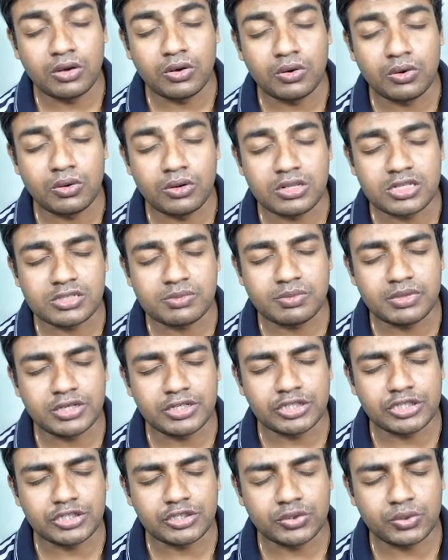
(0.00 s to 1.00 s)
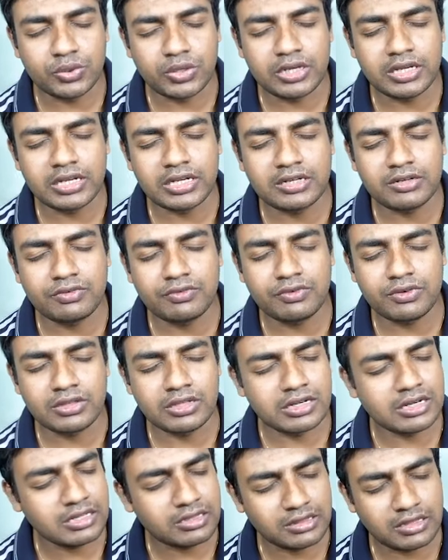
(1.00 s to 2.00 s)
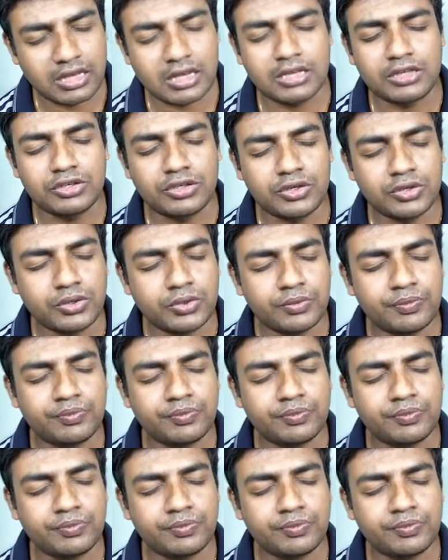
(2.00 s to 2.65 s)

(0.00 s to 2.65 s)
Holy Spirit, You're doing it. For that, I thank You.